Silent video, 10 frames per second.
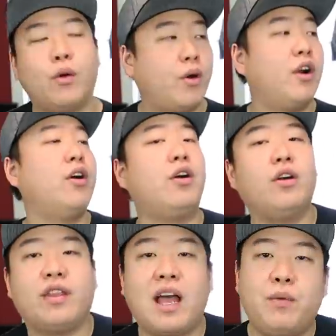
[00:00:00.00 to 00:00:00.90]
The
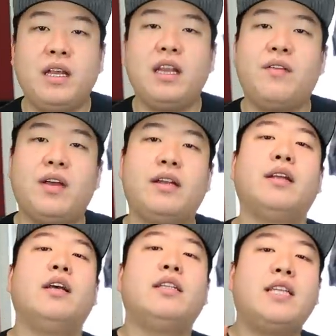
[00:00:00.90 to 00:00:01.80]
world that we live
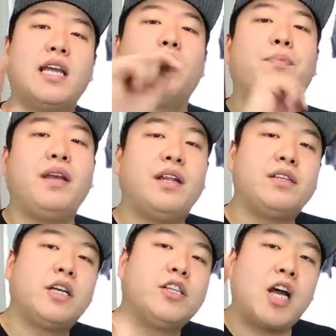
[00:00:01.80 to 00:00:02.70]
in, take your
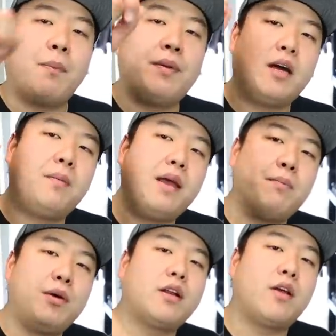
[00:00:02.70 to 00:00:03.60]
penis, chop it up,
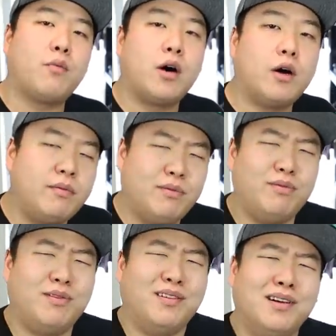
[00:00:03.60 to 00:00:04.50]
and put it on the wall.
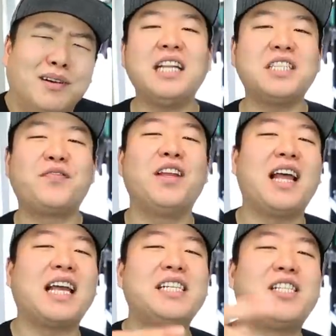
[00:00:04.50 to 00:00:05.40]
I just feel
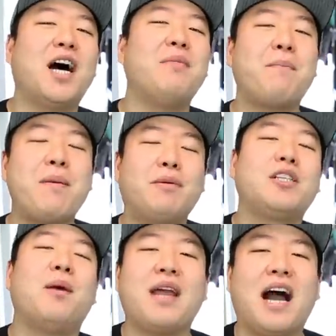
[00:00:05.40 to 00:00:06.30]
like it's dumb that people
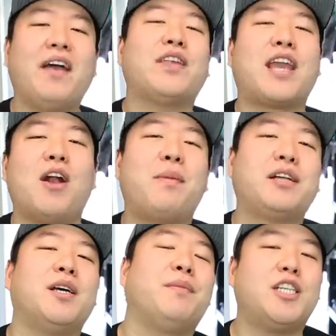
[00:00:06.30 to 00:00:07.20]
tell me I have to care
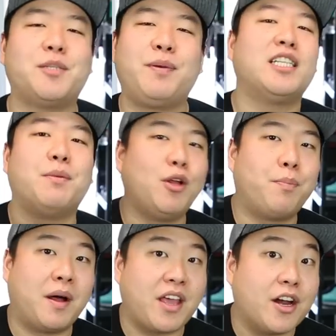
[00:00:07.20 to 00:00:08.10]
about something just because it blew
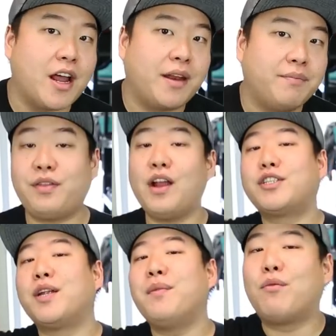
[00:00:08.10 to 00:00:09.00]
up on the internet. That
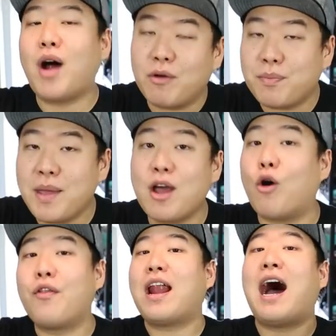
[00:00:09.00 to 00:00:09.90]
there's something wrong with me
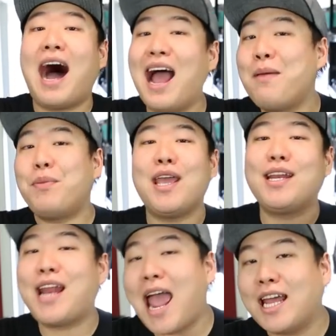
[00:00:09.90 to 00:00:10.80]
or that I'm
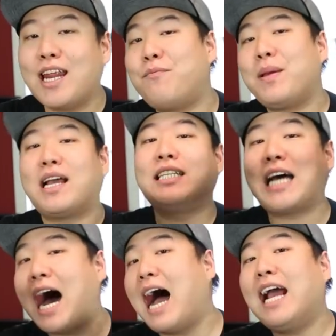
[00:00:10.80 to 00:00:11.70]
being negative
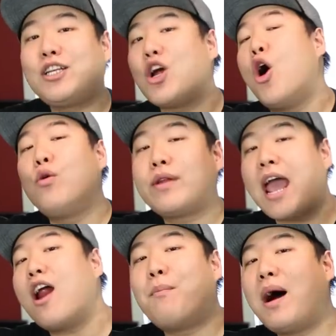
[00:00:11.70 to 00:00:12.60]
because I don't
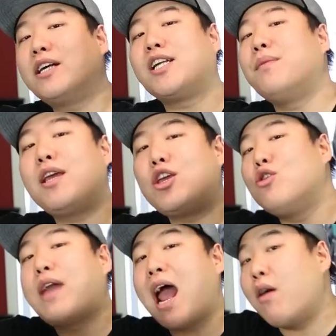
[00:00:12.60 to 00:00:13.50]
care about something
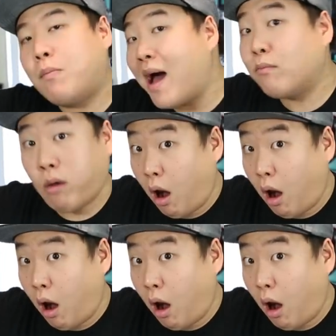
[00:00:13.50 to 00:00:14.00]
you care about.